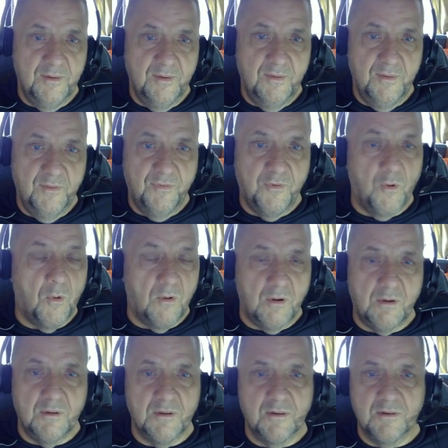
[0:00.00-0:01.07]
4
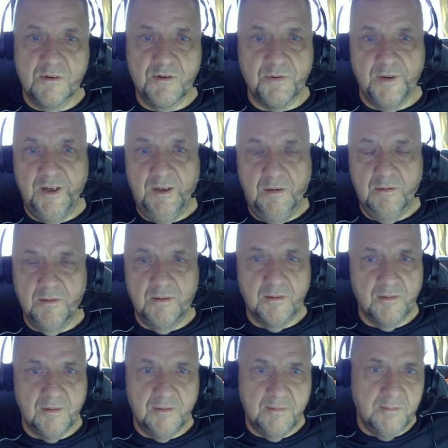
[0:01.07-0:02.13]
or 3
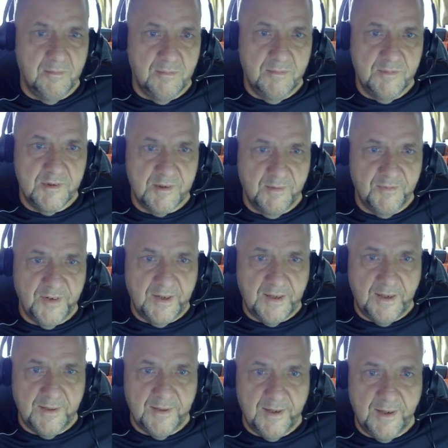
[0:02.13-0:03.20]
or something
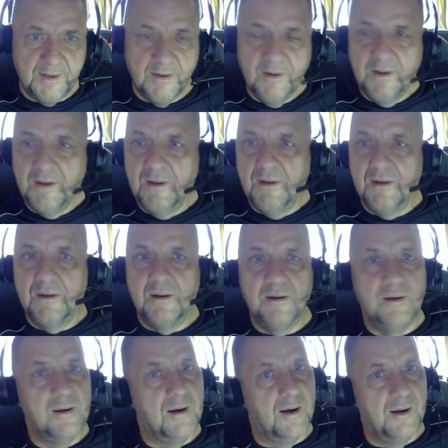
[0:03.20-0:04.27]
like that.
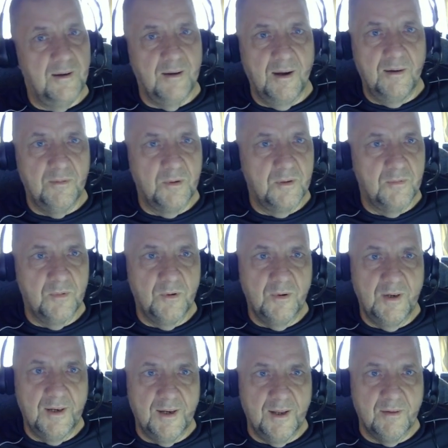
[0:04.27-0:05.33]
I wouldn't
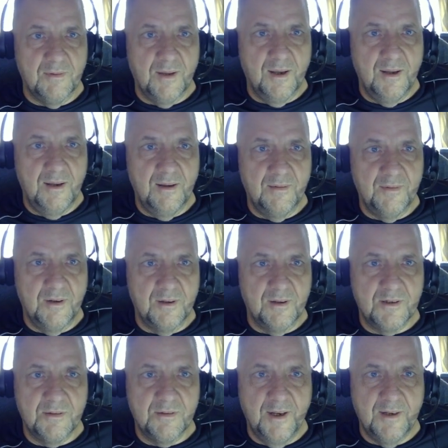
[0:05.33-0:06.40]
rule it out. I have
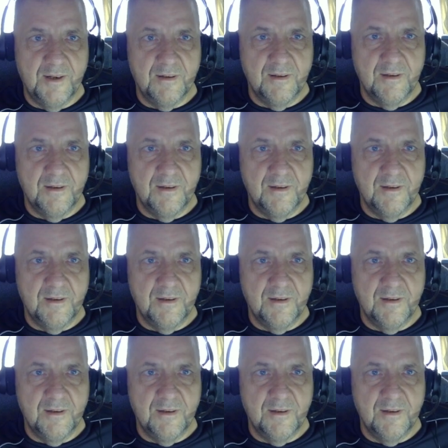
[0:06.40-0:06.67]
not tried.